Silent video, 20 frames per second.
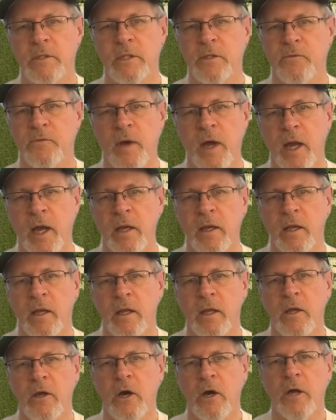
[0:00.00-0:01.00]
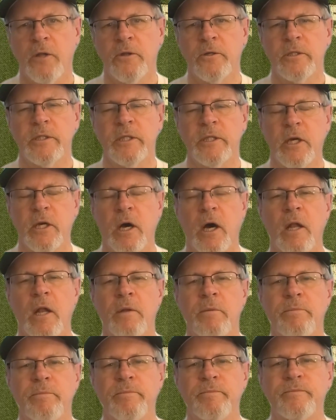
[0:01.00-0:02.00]
just fine on their C
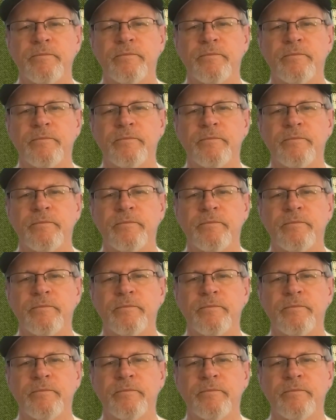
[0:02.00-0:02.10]
column.